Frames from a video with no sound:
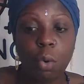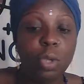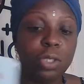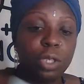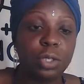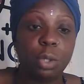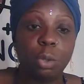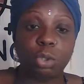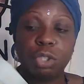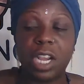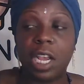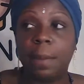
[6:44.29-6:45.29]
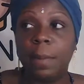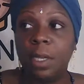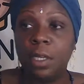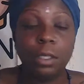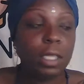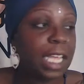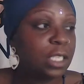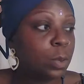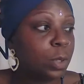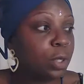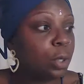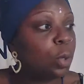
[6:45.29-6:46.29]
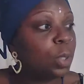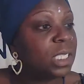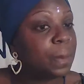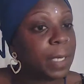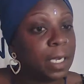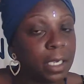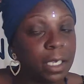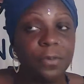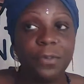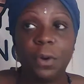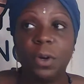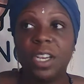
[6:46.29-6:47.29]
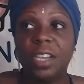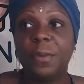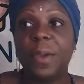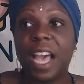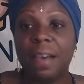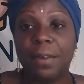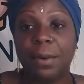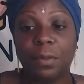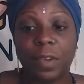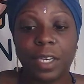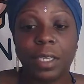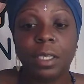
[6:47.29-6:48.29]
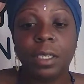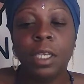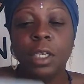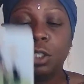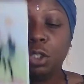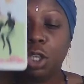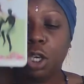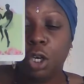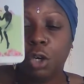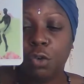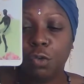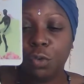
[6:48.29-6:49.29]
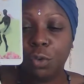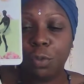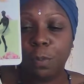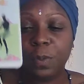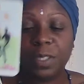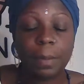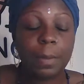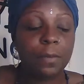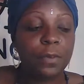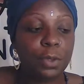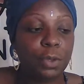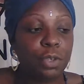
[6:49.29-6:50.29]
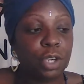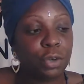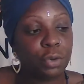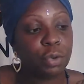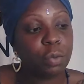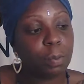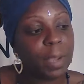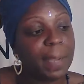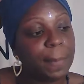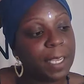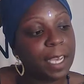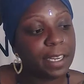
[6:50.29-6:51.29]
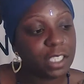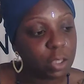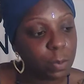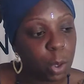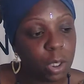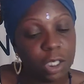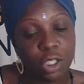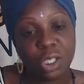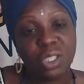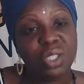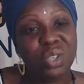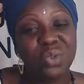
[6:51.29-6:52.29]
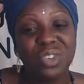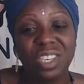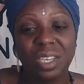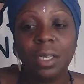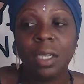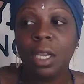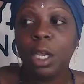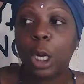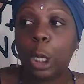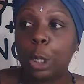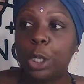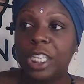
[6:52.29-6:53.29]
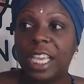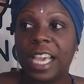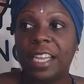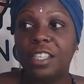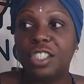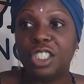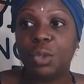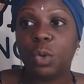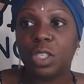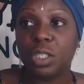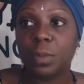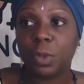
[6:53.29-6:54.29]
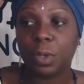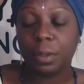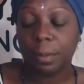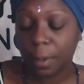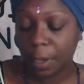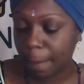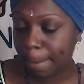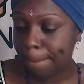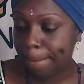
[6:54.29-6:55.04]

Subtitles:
Who is your soul tribe? That's where you're going to be looking for if you haven't already. Your group, some of you, your group may be getting smaller just so you can learn your energy once more.